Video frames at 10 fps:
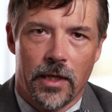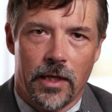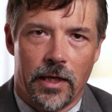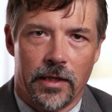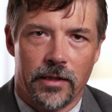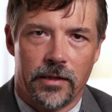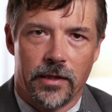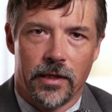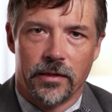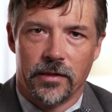and
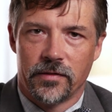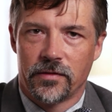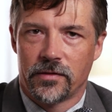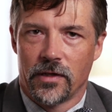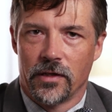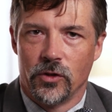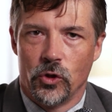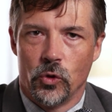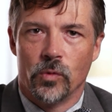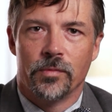this
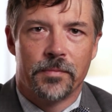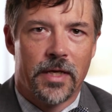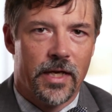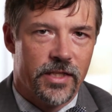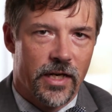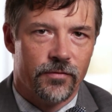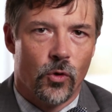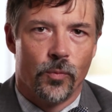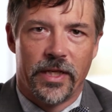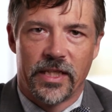new
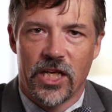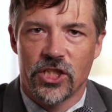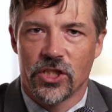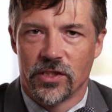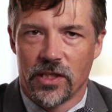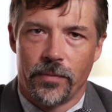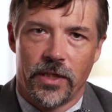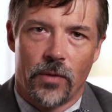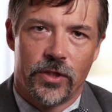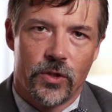edaravone medication is something
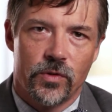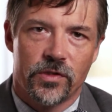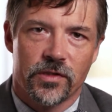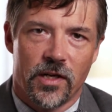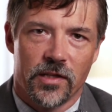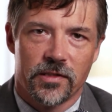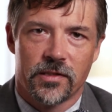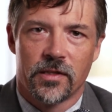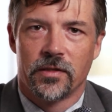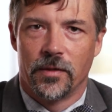that we do
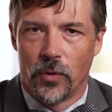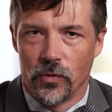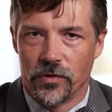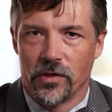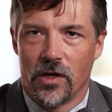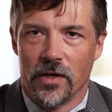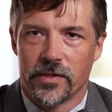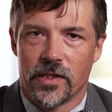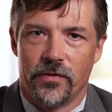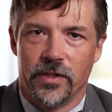discuss the pros and
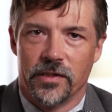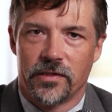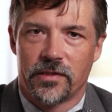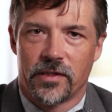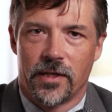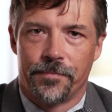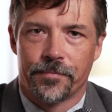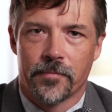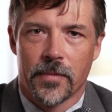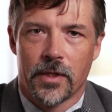cons of in this
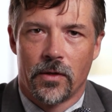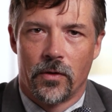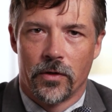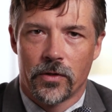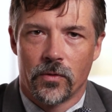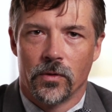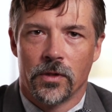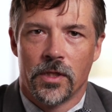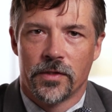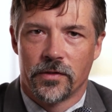
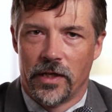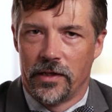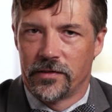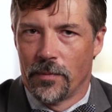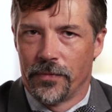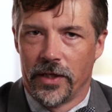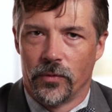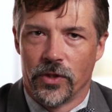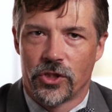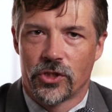article, so that is something
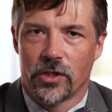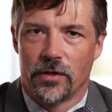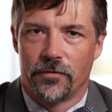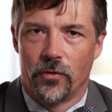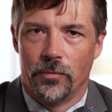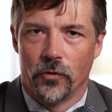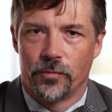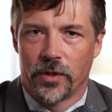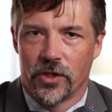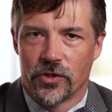which for
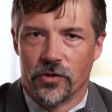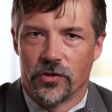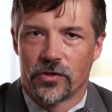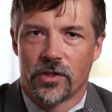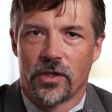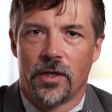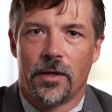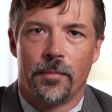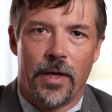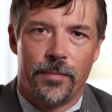most practitioners
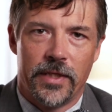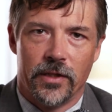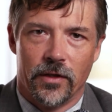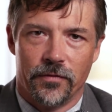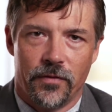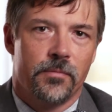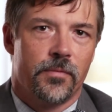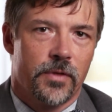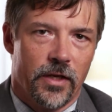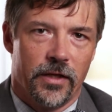may be of
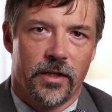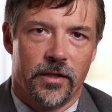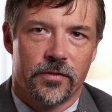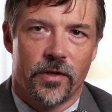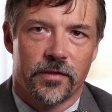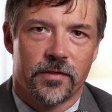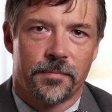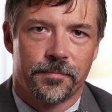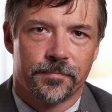clinical interest.